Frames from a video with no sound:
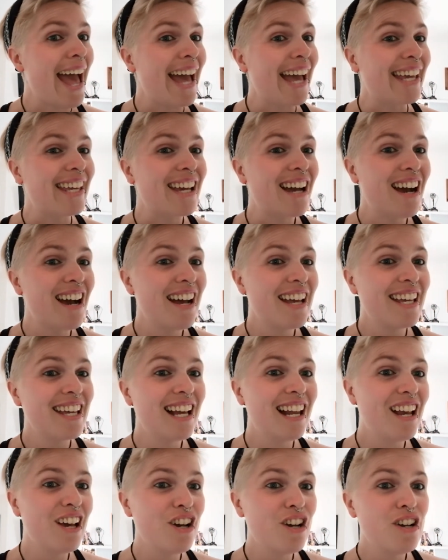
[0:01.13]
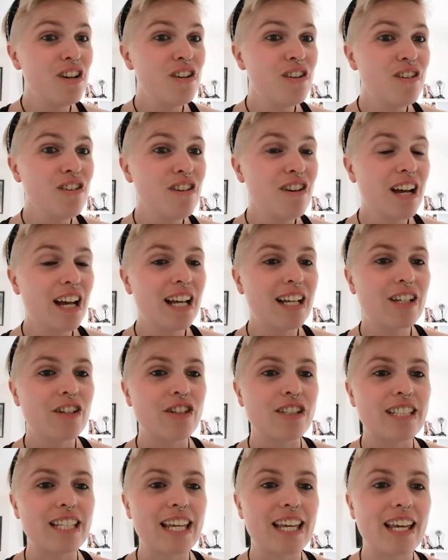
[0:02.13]
Hey, hi, hello.
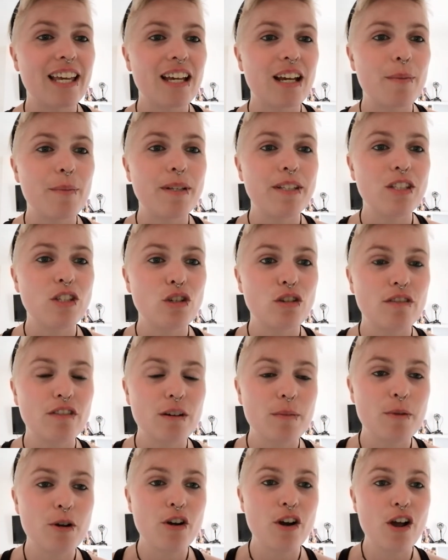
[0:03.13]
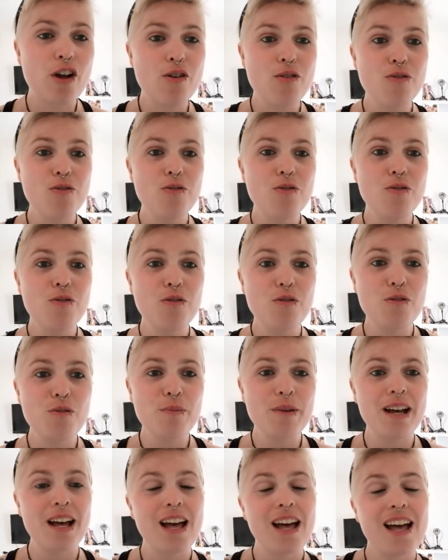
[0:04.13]
Chrissy here coming to you from our
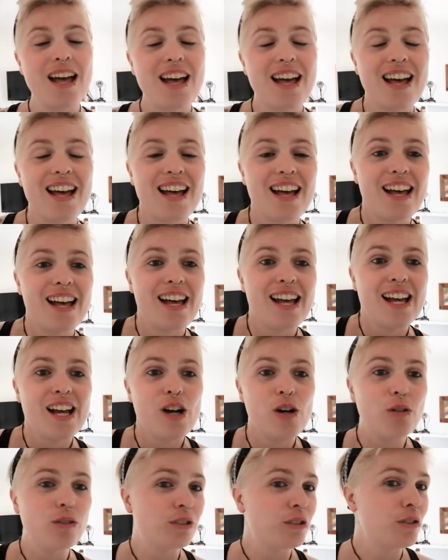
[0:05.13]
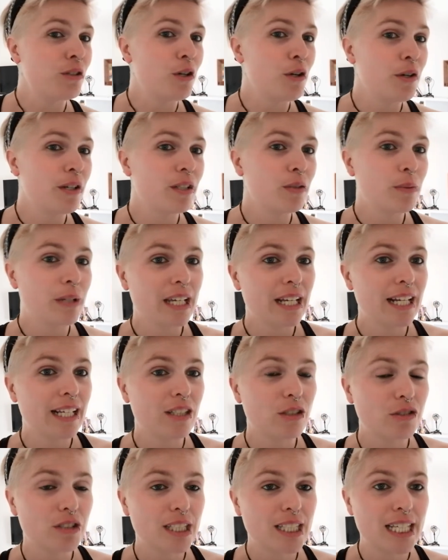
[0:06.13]
home, also known as Wicked
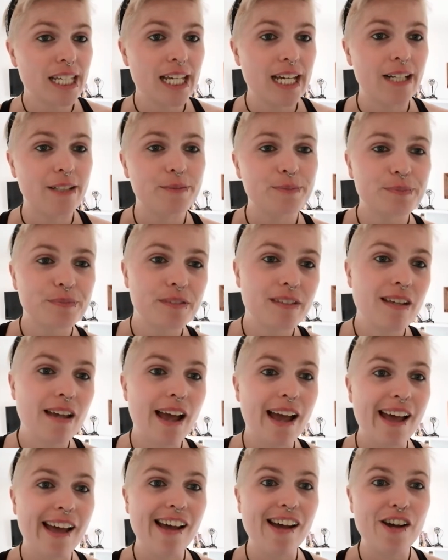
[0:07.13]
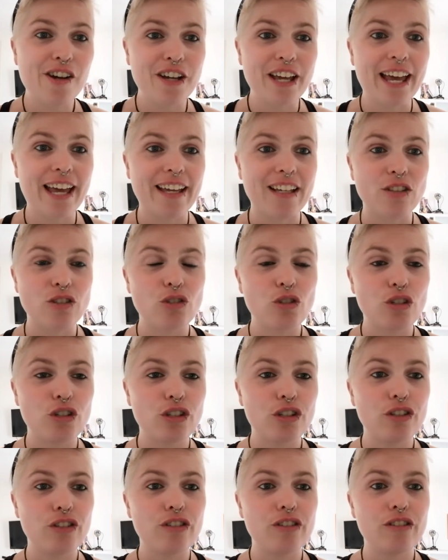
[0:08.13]
Ace Chrissy. Uh, okay,
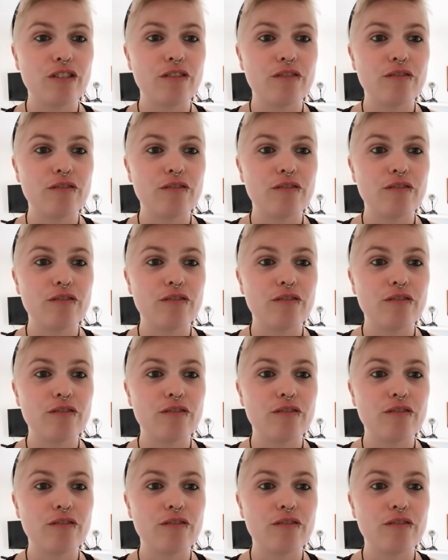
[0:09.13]
so